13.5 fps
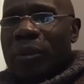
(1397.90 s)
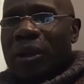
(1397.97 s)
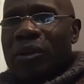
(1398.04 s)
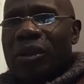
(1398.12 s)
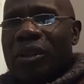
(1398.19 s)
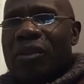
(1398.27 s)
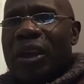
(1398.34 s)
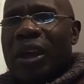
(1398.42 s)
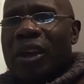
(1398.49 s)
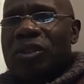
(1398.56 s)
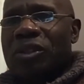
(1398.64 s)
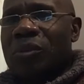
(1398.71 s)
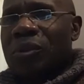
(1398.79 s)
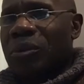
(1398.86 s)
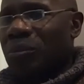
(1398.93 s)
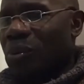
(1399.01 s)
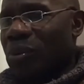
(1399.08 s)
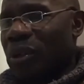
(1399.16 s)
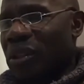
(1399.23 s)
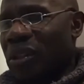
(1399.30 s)
about lilith actually at one
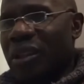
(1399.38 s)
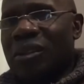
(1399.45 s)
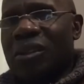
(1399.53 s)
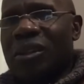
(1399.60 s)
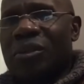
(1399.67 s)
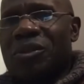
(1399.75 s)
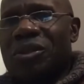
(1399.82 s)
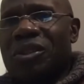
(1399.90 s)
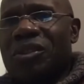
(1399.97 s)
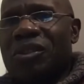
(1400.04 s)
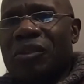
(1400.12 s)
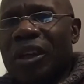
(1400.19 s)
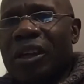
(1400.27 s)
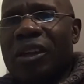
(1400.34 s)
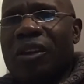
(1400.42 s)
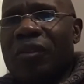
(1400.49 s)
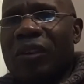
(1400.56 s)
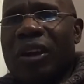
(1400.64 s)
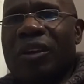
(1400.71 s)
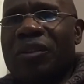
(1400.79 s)
point that you know she's still hanging
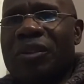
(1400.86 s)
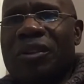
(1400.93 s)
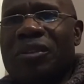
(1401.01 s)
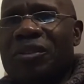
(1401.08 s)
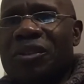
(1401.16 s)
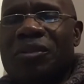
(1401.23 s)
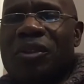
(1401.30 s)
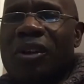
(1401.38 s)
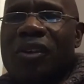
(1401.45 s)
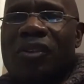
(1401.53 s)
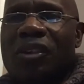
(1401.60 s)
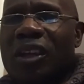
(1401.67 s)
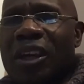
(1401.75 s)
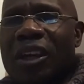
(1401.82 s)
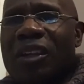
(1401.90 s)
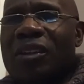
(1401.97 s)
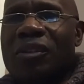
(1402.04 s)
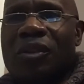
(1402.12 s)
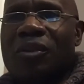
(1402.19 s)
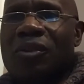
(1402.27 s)
around and she talks to
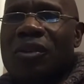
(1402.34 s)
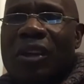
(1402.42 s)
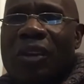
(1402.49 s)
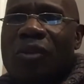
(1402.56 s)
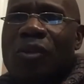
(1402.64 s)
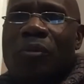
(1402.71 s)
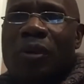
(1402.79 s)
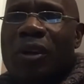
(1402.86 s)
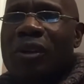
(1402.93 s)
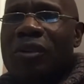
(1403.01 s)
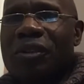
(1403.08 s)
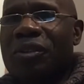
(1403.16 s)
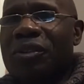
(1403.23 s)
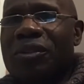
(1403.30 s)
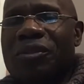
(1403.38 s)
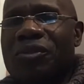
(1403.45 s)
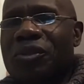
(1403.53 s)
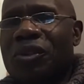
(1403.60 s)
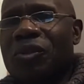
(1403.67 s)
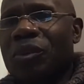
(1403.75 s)
kane and goes to tattoo parlors and
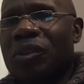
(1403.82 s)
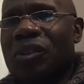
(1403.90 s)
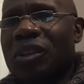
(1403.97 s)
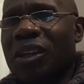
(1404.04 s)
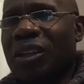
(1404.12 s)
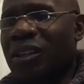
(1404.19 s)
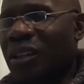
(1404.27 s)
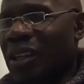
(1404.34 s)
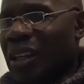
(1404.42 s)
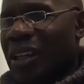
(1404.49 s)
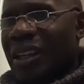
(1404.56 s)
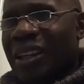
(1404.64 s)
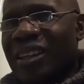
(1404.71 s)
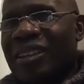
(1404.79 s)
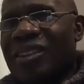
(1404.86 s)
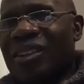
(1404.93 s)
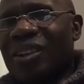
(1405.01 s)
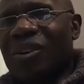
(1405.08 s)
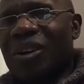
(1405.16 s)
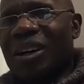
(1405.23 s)
drinks whiskey and and
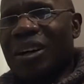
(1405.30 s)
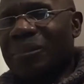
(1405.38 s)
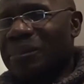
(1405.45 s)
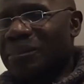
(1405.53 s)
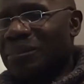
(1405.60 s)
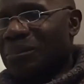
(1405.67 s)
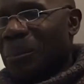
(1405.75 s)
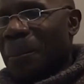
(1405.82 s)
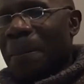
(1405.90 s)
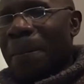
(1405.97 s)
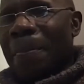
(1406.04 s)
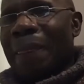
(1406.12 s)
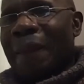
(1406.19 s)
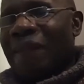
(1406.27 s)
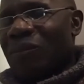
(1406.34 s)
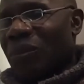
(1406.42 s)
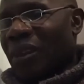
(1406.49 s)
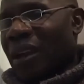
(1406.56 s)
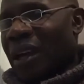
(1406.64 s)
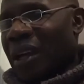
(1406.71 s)
so um,
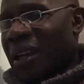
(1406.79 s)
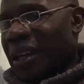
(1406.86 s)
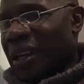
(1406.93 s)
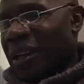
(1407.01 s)
i